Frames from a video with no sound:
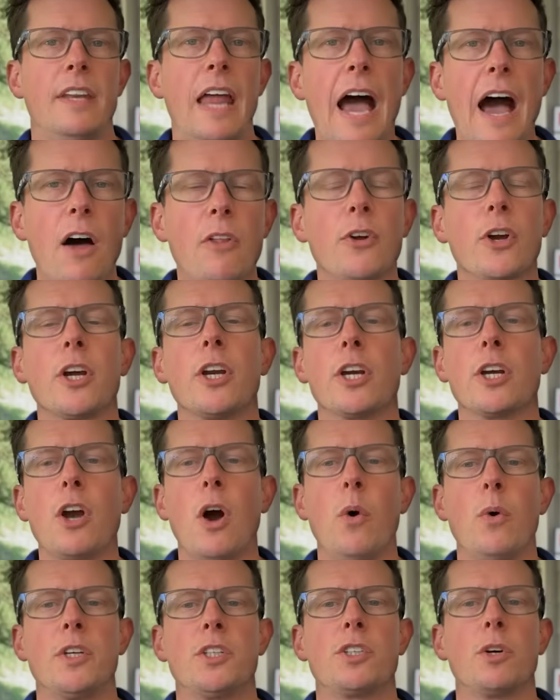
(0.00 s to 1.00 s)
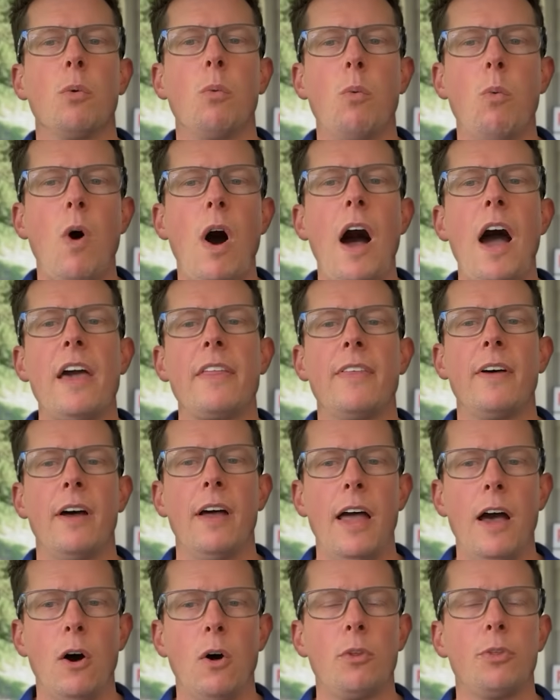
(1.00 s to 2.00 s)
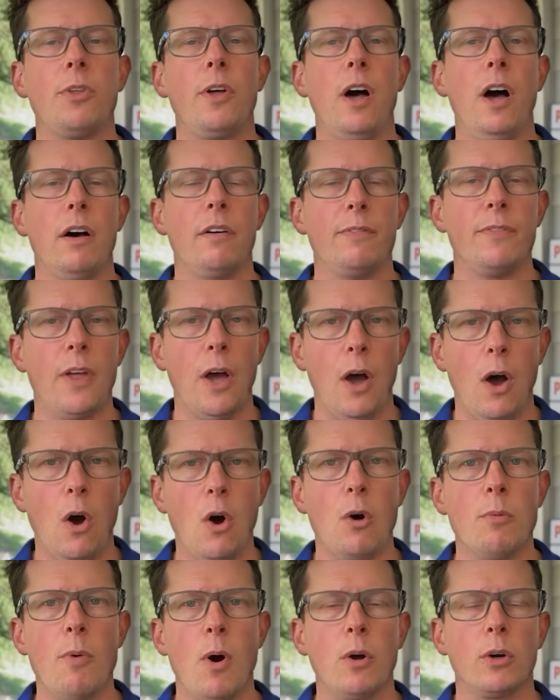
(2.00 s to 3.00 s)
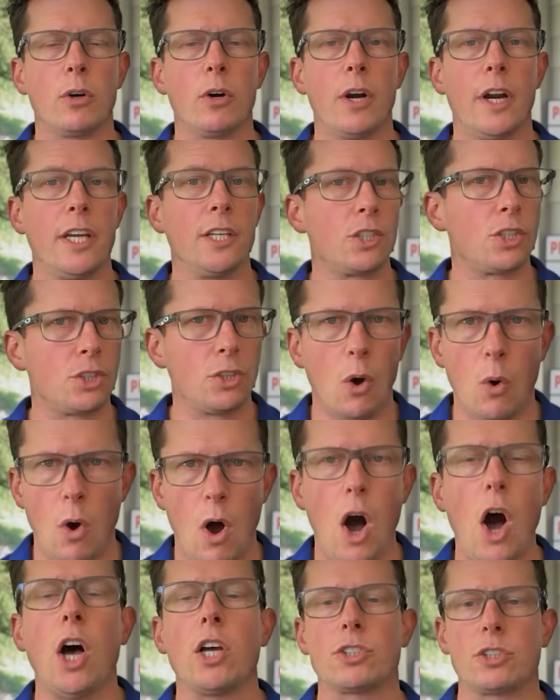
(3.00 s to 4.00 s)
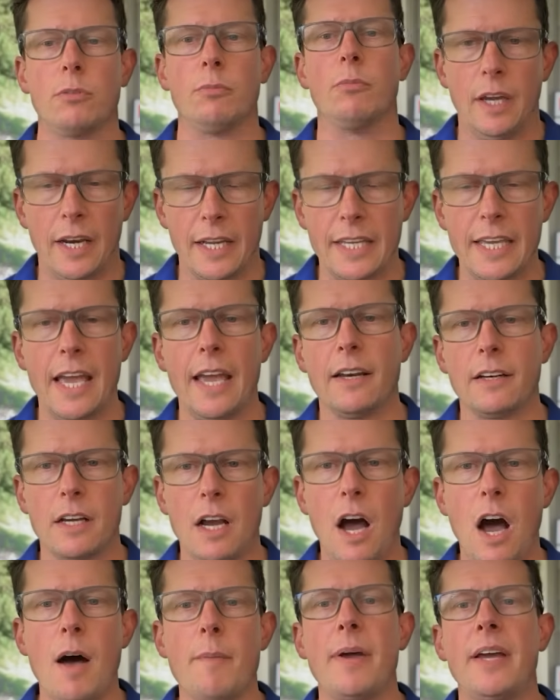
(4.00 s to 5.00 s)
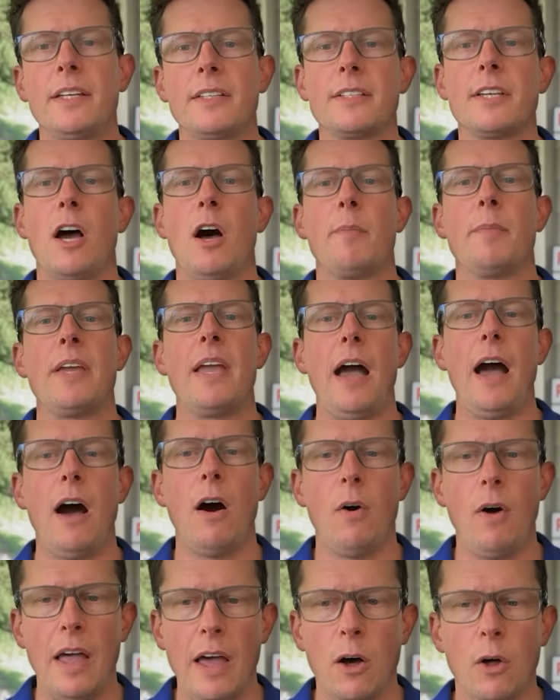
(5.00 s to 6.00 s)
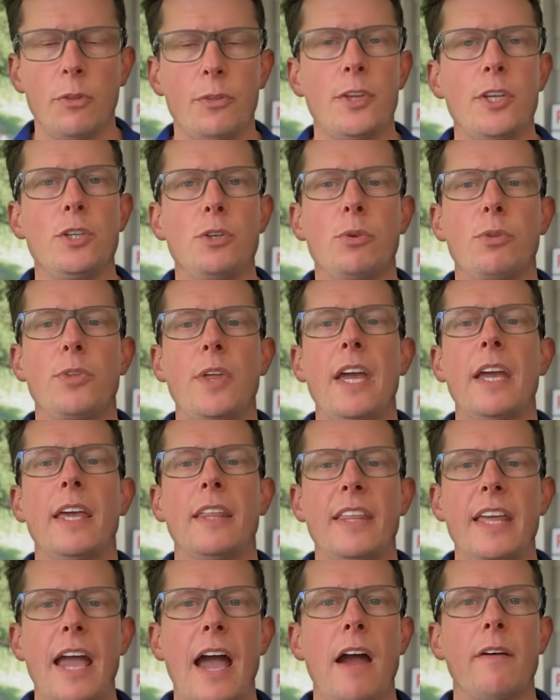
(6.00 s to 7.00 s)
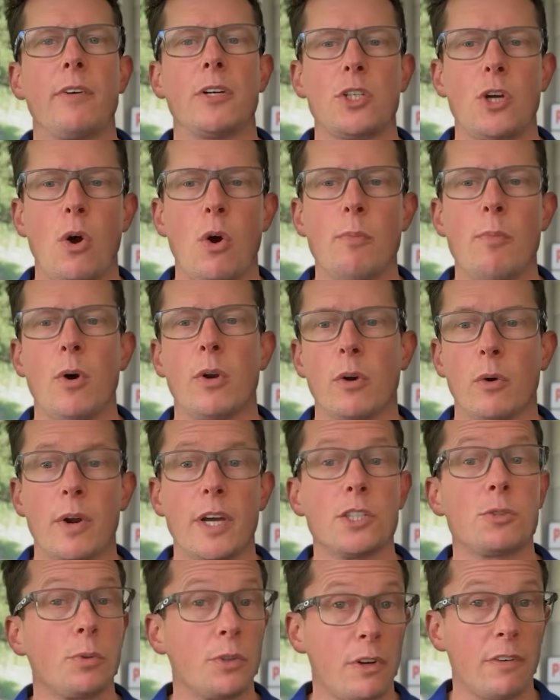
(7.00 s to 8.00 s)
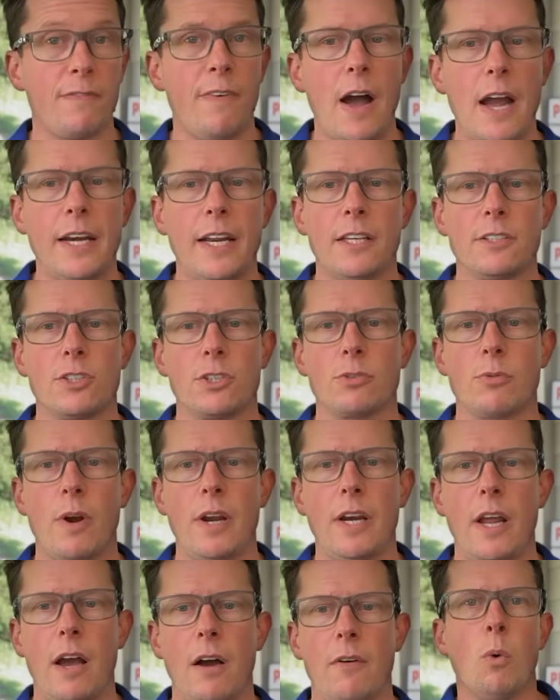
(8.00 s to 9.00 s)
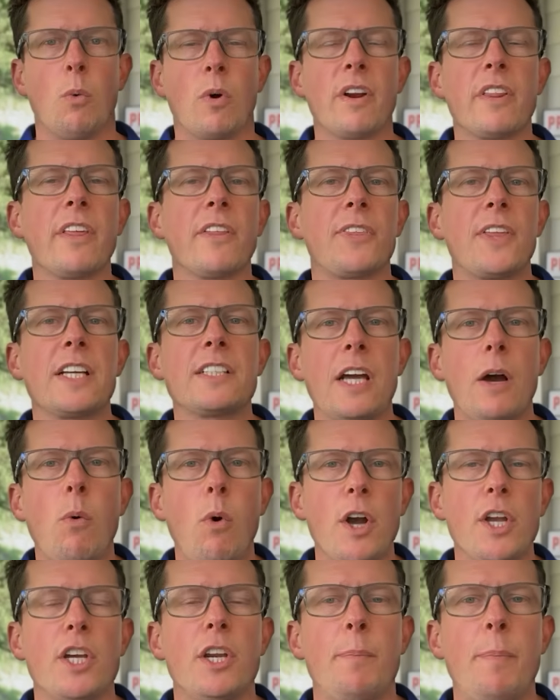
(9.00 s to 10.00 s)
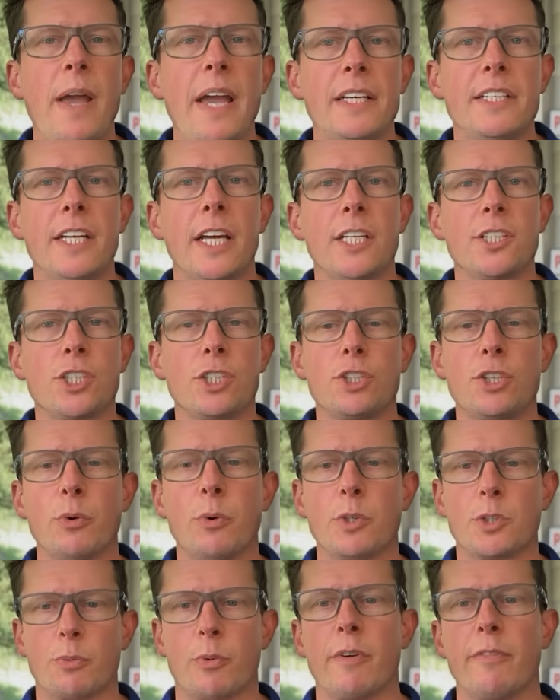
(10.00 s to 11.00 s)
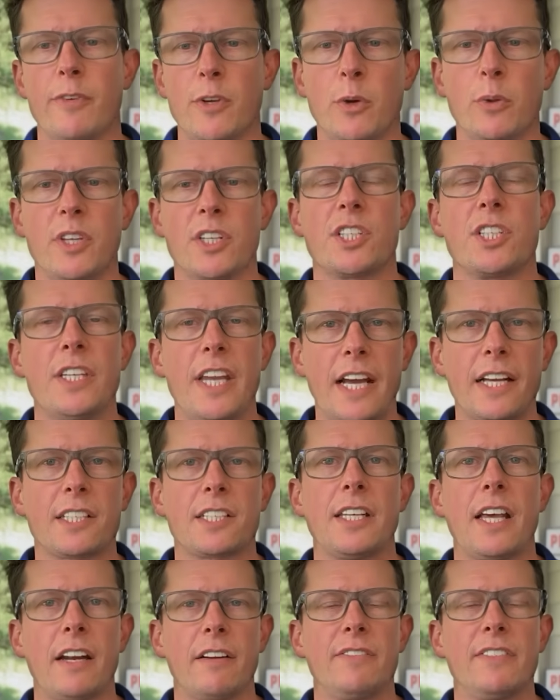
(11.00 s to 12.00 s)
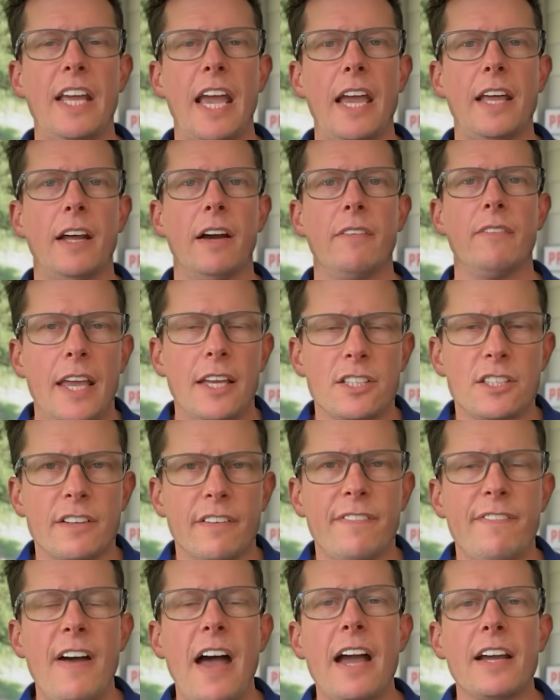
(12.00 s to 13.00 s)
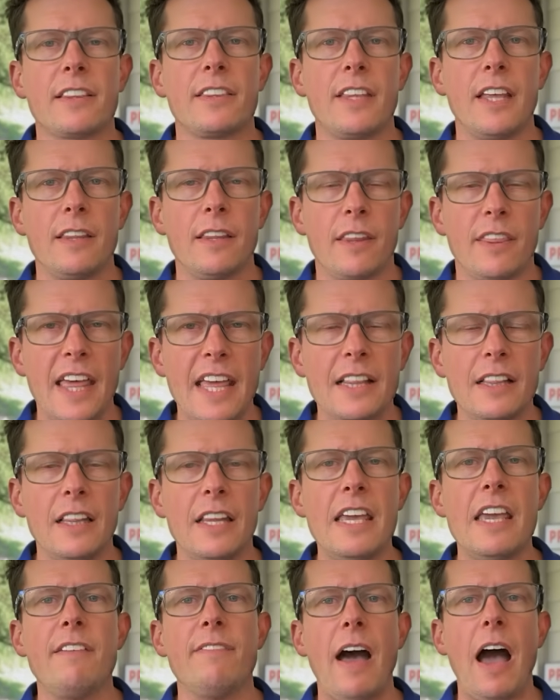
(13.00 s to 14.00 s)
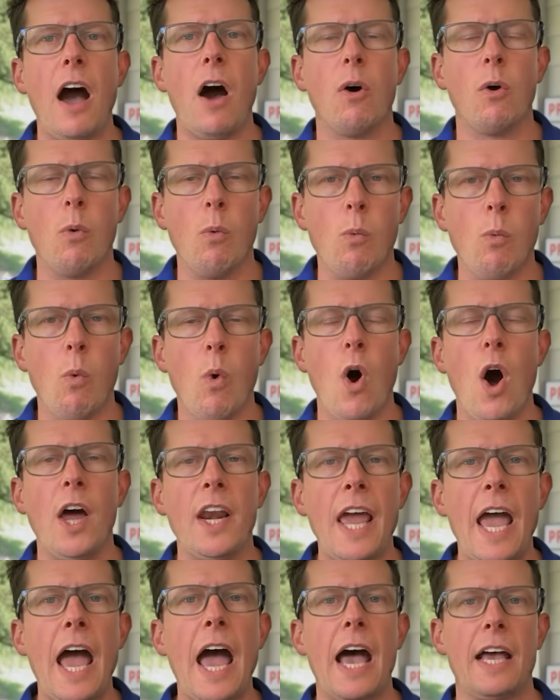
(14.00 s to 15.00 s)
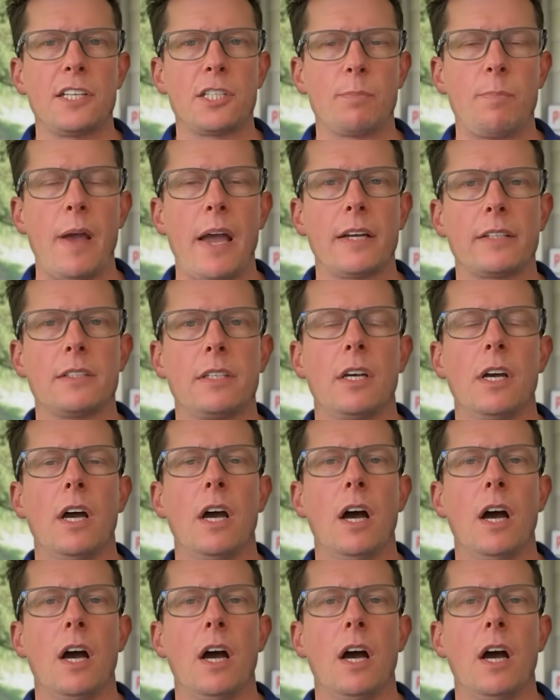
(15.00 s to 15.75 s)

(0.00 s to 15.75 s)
Now they're going to go into why the health of the homeowner is so awesome. Again, comment and tell me how healthy you think the average homeowner is with their finances right now. One of the things I want you to pay attention to as review this next set of data is the fact that they leave out one aspect